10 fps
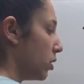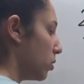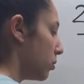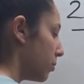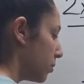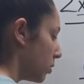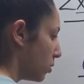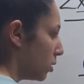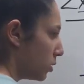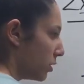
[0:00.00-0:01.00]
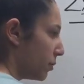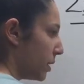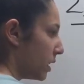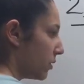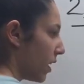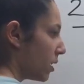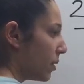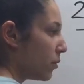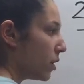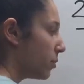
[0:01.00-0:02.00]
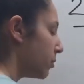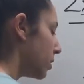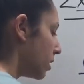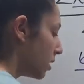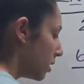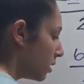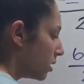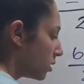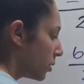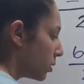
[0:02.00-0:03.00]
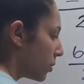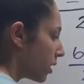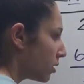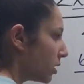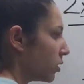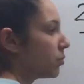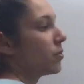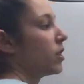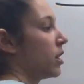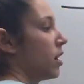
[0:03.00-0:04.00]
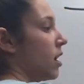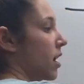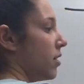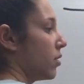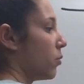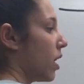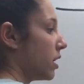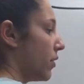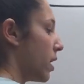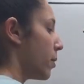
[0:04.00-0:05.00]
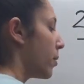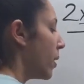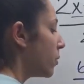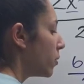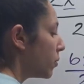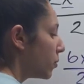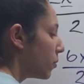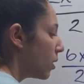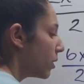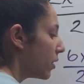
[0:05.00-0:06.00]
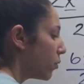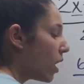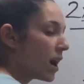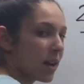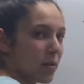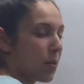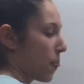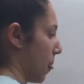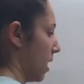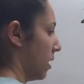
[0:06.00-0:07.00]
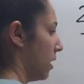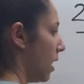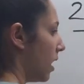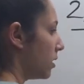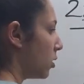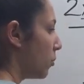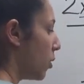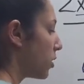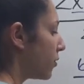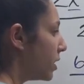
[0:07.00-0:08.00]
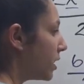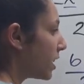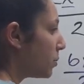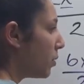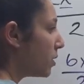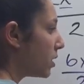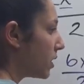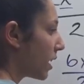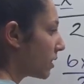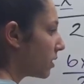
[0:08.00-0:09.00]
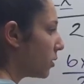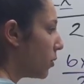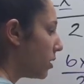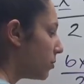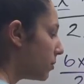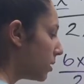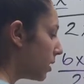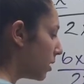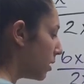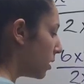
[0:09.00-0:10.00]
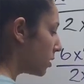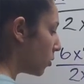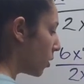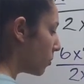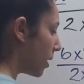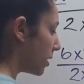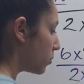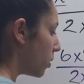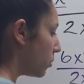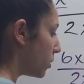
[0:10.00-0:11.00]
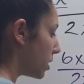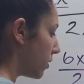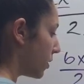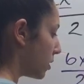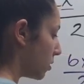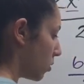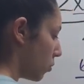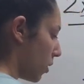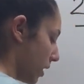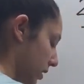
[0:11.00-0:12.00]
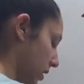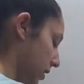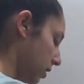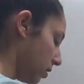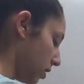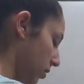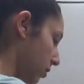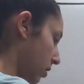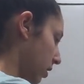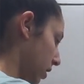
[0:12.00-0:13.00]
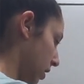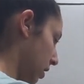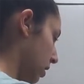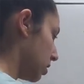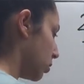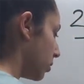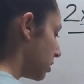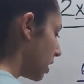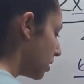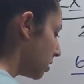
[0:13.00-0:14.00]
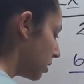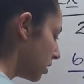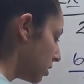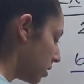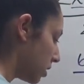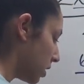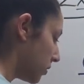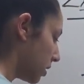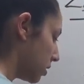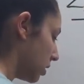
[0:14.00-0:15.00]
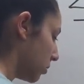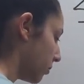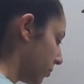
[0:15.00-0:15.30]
2, so 2 is being divided by 1, so we just bring our 2, and then y divided by 1. Well, we have y, and so both of these exponents are technically 1, so 1 minus 1, which gives us y to the 0, so instead, just gives us 2.